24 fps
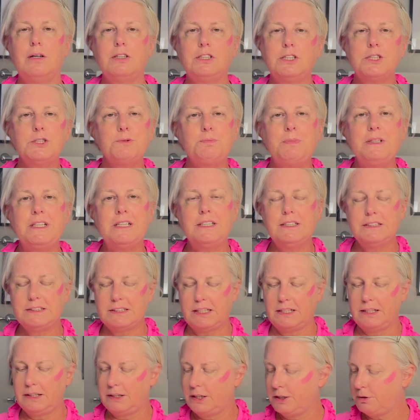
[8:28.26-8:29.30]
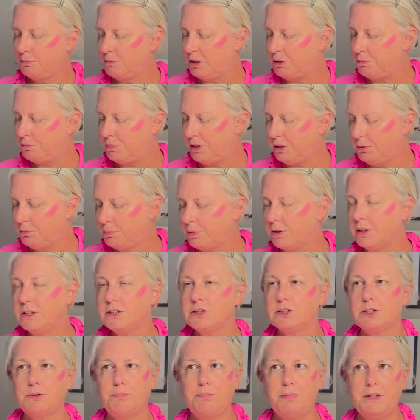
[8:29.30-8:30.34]
just because I like my big
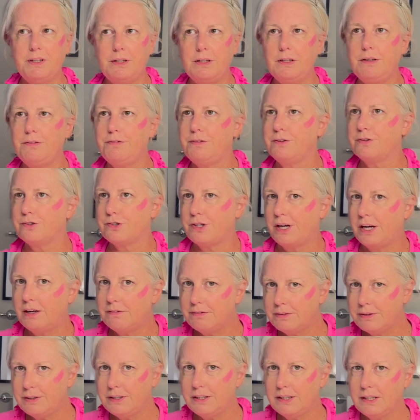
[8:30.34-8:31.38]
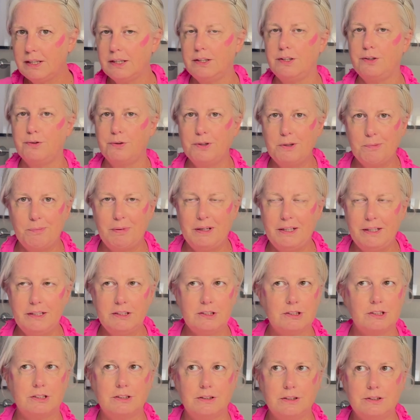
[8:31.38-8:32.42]
brush, but if you're traveling and you're in a
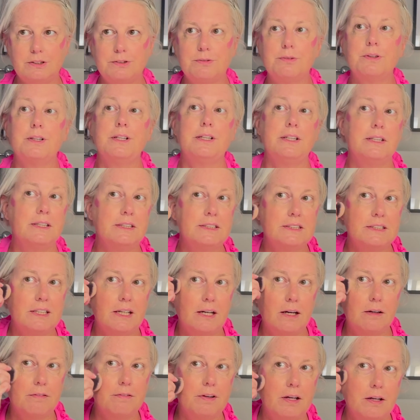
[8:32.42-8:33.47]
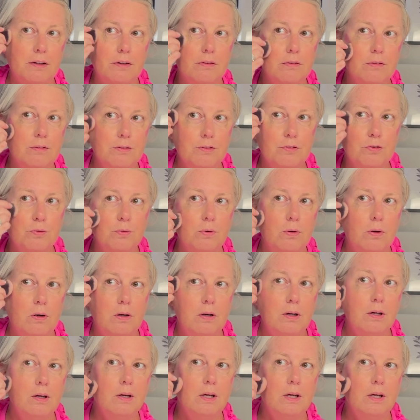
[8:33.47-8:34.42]
pinch, it's really nice to have that little tool.